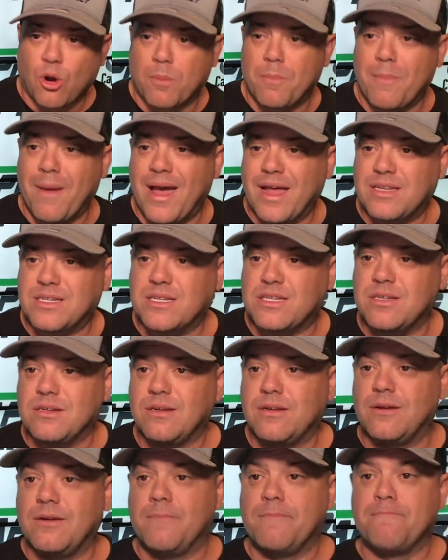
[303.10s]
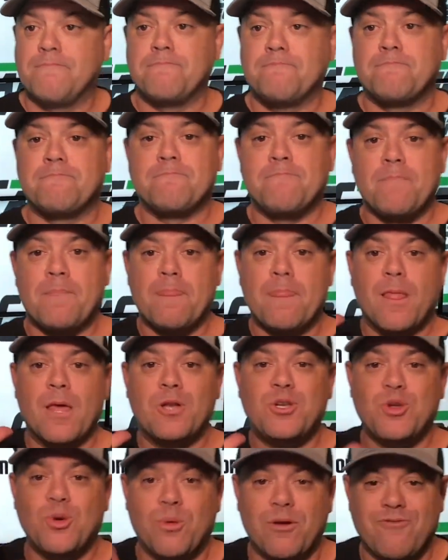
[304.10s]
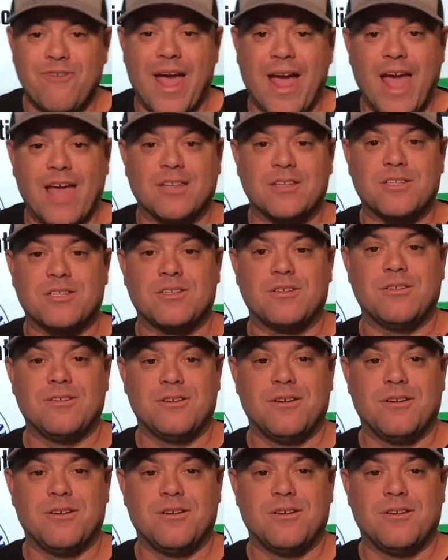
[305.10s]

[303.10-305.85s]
Mets to advance